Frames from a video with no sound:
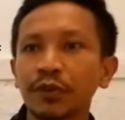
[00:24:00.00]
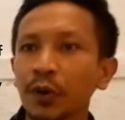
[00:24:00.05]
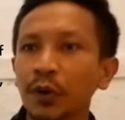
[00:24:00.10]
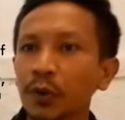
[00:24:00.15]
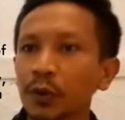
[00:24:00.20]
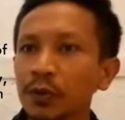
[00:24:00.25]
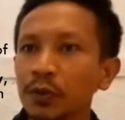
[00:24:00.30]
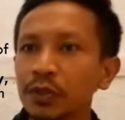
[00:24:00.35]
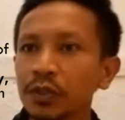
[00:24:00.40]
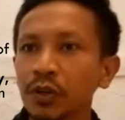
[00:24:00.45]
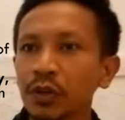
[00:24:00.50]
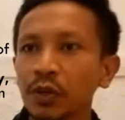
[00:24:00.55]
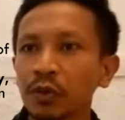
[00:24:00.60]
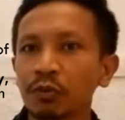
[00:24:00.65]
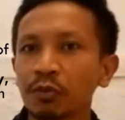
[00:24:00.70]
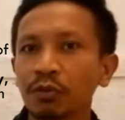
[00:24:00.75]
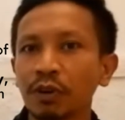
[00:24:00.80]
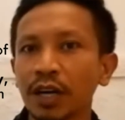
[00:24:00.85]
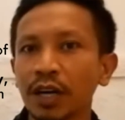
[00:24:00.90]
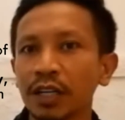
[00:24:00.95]
to vote
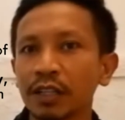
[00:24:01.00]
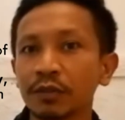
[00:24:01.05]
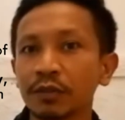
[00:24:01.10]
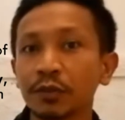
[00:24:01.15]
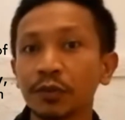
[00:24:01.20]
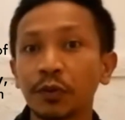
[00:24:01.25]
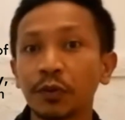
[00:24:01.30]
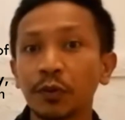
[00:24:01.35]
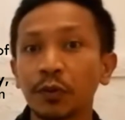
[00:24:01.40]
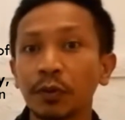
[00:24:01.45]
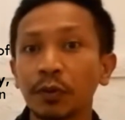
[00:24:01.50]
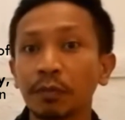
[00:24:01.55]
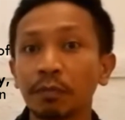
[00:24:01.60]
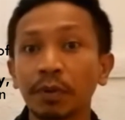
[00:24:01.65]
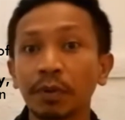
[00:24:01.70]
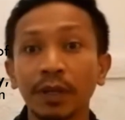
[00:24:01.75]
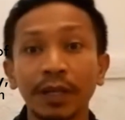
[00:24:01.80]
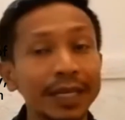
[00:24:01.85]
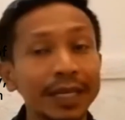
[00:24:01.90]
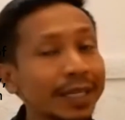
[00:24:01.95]
or run
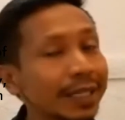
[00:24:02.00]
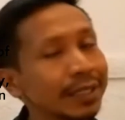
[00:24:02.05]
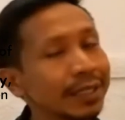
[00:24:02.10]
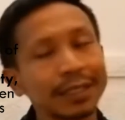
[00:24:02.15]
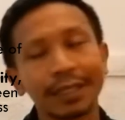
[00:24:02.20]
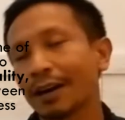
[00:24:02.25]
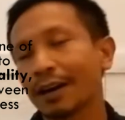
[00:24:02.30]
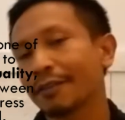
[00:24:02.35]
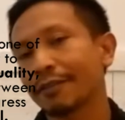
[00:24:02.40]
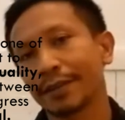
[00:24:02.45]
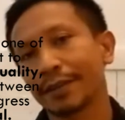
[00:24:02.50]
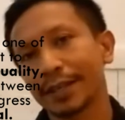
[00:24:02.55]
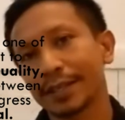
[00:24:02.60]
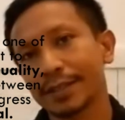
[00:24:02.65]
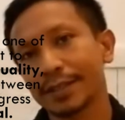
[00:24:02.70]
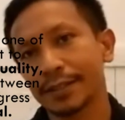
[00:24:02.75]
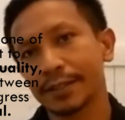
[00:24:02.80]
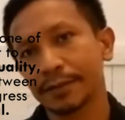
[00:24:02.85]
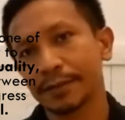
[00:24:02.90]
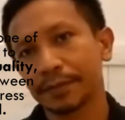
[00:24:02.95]
for political
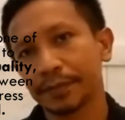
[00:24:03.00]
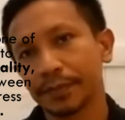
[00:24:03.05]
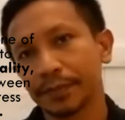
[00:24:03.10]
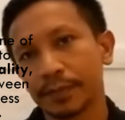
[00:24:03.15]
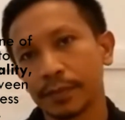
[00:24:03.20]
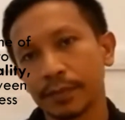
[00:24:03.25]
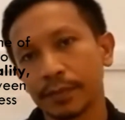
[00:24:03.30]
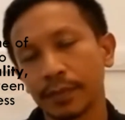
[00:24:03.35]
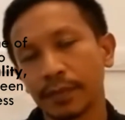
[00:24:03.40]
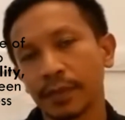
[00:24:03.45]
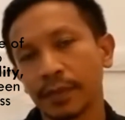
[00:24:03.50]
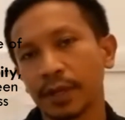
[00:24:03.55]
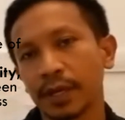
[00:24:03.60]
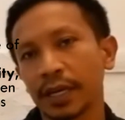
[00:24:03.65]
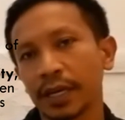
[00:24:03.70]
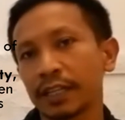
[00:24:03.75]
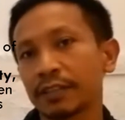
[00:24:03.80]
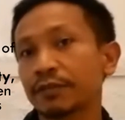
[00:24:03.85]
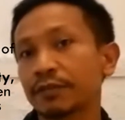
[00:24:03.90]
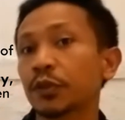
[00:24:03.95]
office.
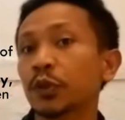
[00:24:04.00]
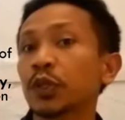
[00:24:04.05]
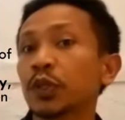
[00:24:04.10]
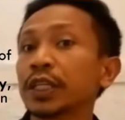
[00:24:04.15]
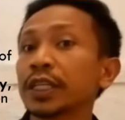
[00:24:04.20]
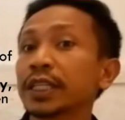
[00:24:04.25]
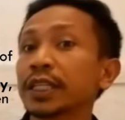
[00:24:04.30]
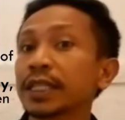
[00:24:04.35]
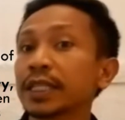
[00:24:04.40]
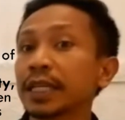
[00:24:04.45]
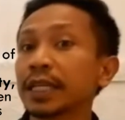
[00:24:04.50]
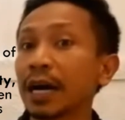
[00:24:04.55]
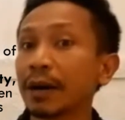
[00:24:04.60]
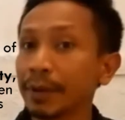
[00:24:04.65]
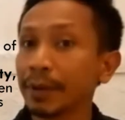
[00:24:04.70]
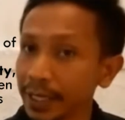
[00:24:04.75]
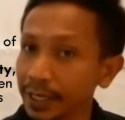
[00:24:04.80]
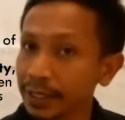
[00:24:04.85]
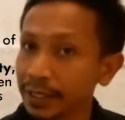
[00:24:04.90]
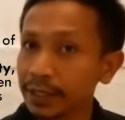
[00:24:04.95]
And for the
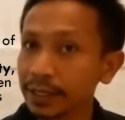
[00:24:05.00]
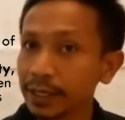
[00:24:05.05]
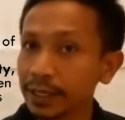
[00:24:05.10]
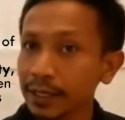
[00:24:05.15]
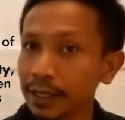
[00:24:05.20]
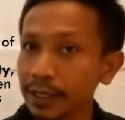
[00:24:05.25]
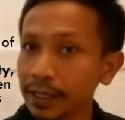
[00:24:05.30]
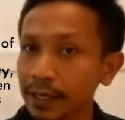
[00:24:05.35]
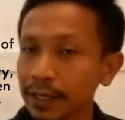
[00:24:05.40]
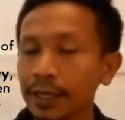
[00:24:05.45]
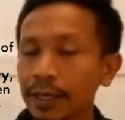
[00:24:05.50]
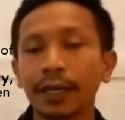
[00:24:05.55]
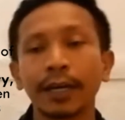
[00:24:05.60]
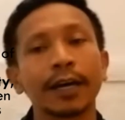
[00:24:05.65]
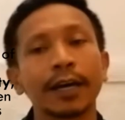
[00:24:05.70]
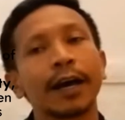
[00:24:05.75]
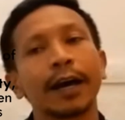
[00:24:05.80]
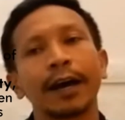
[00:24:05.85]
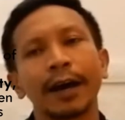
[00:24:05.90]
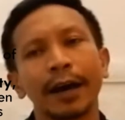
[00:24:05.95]
economic,
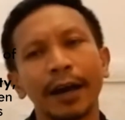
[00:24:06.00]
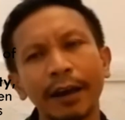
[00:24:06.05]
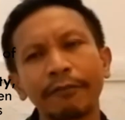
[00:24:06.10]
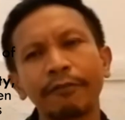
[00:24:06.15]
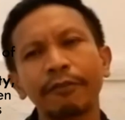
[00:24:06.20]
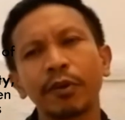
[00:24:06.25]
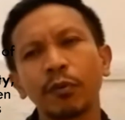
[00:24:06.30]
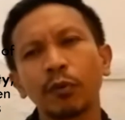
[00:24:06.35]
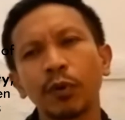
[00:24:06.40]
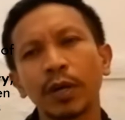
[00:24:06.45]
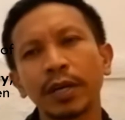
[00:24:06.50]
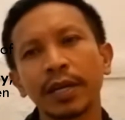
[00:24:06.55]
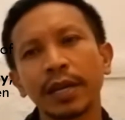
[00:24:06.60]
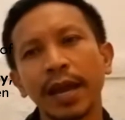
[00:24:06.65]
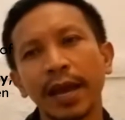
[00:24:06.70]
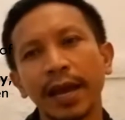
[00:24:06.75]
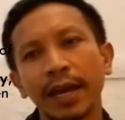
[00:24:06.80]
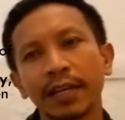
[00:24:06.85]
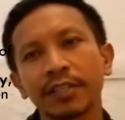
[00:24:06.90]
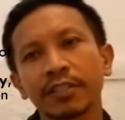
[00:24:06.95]

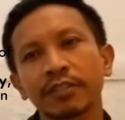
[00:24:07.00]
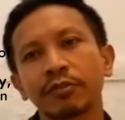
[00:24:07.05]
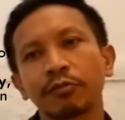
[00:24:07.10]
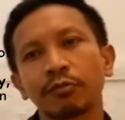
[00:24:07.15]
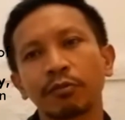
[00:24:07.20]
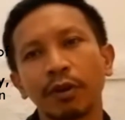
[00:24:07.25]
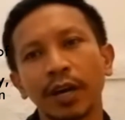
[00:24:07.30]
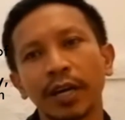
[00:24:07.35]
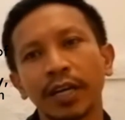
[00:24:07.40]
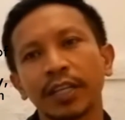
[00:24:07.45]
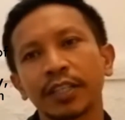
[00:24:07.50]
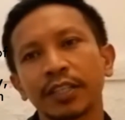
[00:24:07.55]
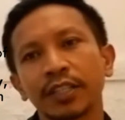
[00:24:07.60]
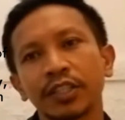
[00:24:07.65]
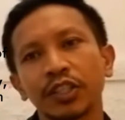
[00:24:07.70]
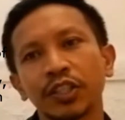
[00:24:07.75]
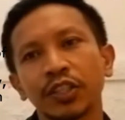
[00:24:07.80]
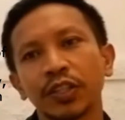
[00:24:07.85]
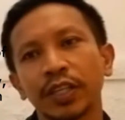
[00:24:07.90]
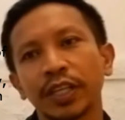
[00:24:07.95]
everyone has the
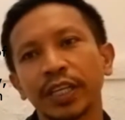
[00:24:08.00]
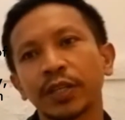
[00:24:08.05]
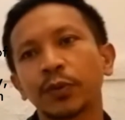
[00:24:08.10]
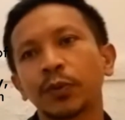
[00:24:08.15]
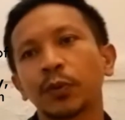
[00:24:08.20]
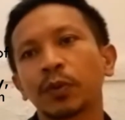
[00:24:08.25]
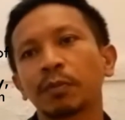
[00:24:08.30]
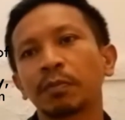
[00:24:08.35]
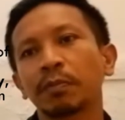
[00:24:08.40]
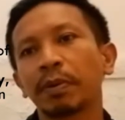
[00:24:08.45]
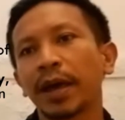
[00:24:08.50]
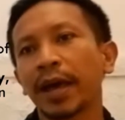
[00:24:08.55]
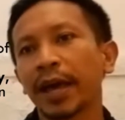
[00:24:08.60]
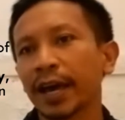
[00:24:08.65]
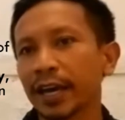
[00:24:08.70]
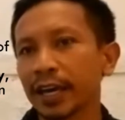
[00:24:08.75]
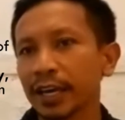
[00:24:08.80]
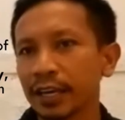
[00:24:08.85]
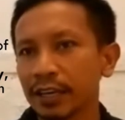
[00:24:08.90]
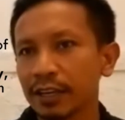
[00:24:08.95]
right to equal
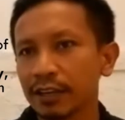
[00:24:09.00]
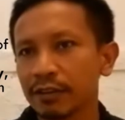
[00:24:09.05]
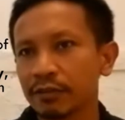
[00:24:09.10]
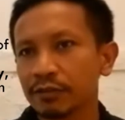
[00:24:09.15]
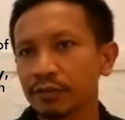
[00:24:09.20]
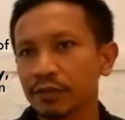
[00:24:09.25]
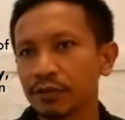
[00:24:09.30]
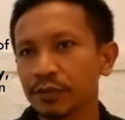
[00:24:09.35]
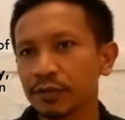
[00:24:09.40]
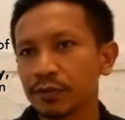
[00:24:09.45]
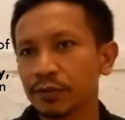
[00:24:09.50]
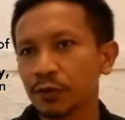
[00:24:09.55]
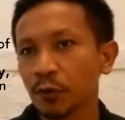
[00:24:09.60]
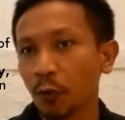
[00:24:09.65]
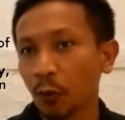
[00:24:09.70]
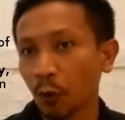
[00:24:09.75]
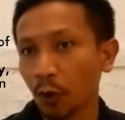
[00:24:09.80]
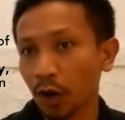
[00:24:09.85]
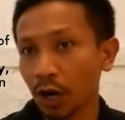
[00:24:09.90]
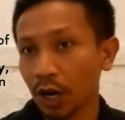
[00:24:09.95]
pay
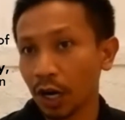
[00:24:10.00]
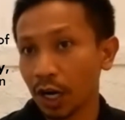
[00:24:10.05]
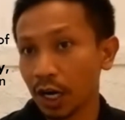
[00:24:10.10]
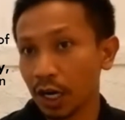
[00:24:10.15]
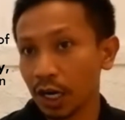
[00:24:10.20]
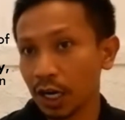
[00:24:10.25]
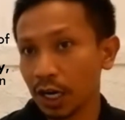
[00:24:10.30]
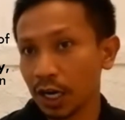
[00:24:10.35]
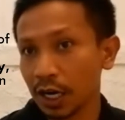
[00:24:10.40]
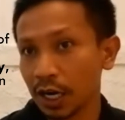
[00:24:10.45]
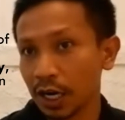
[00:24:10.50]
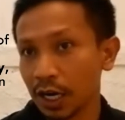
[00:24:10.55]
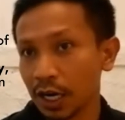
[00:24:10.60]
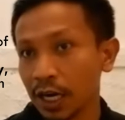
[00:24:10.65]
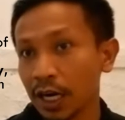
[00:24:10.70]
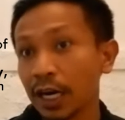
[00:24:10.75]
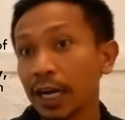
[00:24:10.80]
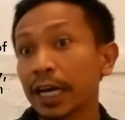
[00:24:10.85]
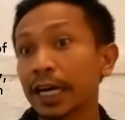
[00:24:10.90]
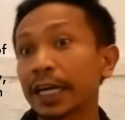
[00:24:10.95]
for
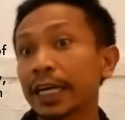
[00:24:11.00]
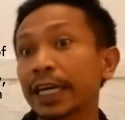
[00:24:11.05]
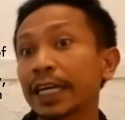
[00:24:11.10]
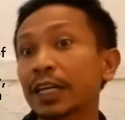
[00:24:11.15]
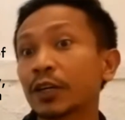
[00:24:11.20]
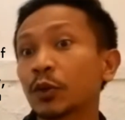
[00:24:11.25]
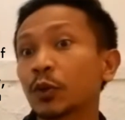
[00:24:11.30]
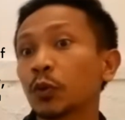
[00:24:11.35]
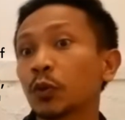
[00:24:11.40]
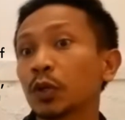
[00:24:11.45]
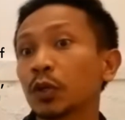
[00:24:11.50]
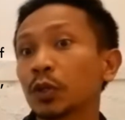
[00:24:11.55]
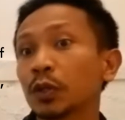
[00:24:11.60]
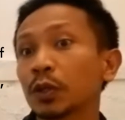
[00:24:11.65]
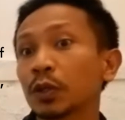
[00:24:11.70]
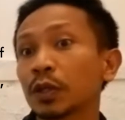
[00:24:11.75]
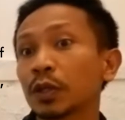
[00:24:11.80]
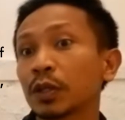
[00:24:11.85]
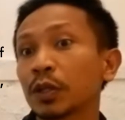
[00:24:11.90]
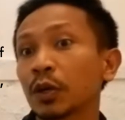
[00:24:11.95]

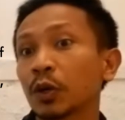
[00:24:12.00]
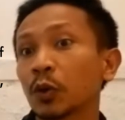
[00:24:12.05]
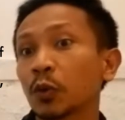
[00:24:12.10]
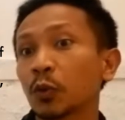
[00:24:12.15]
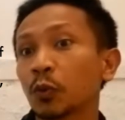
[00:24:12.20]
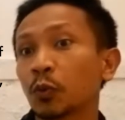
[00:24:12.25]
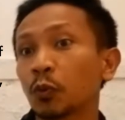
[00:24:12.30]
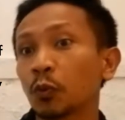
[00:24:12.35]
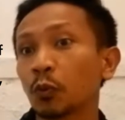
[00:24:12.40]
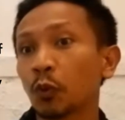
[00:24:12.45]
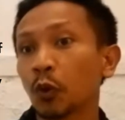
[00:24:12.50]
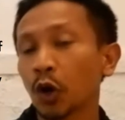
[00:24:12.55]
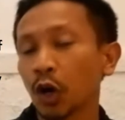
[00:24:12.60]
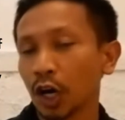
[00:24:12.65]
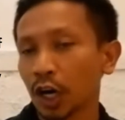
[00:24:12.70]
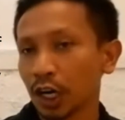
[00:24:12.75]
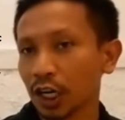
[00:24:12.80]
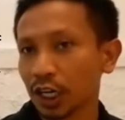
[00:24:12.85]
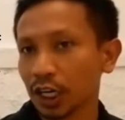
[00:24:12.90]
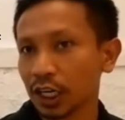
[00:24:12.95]
equal
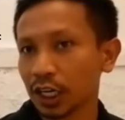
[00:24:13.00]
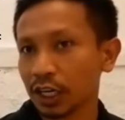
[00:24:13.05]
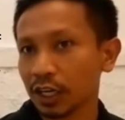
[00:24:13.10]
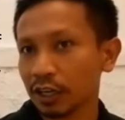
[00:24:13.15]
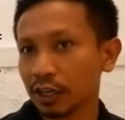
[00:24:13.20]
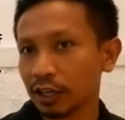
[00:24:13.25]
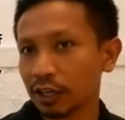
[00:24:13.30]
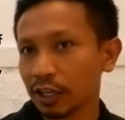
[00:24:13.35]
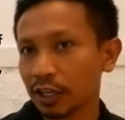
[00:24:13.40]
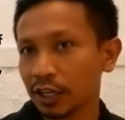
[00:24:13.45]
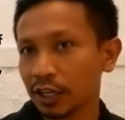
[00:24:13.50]
work.